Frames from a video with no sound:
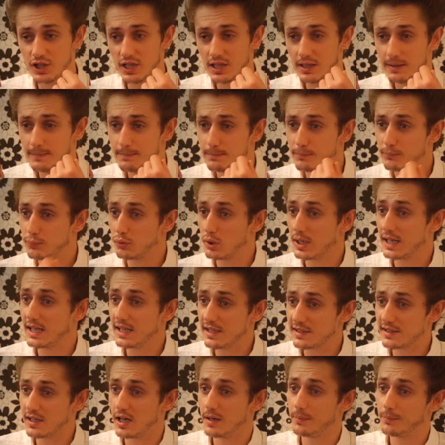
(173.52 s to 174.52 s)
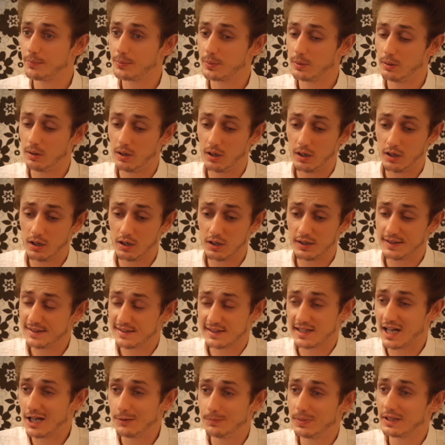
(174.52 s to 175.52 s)
she brings up uh,
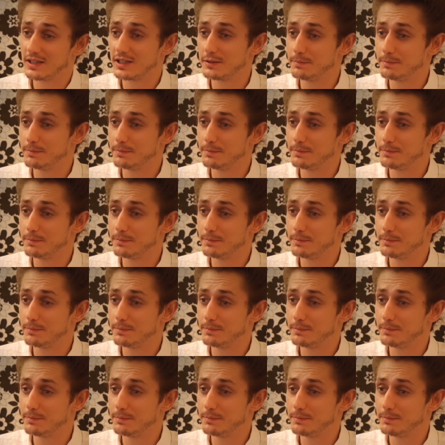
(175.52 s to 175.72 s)
escaping